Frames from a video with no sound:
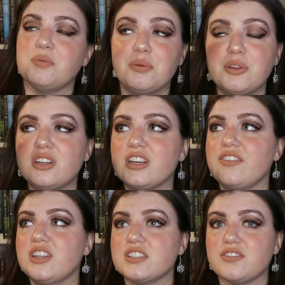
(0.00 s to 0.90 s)
The people that are
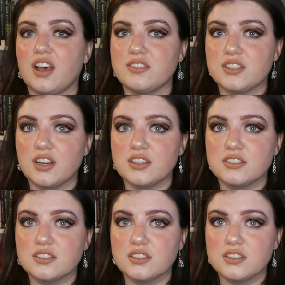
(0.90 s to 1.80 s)
giving this 5
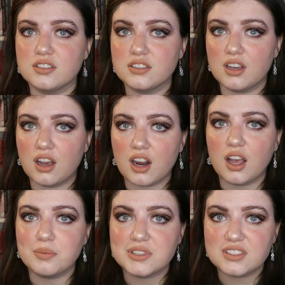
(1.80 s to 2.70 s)
stars
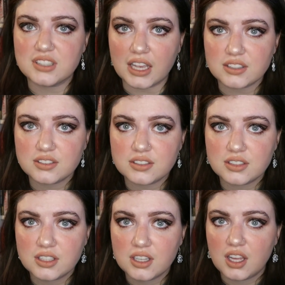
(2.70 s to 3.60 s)
are
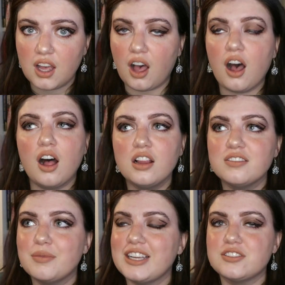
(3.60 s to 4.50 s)
obsessed.
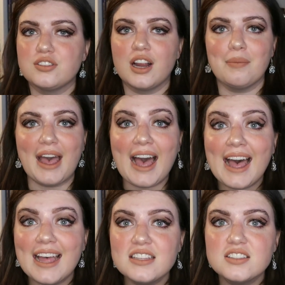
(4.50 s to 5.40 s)
All of my Instagram
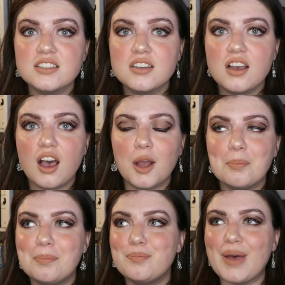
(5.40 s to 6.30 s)
ads
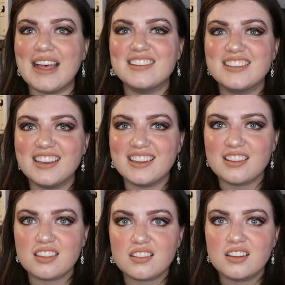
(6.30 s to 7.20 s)
are
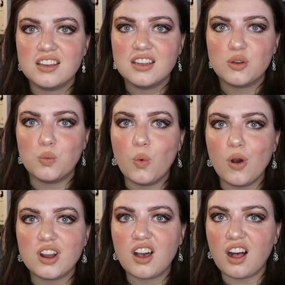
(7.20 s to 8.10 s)
Basgith
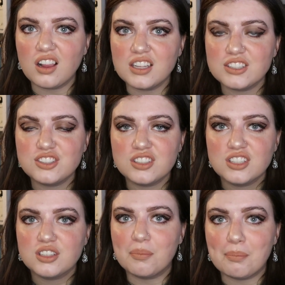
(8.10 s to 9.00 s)
War College
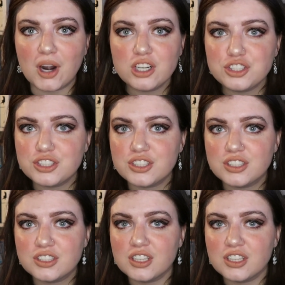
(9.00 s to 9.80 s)
merch.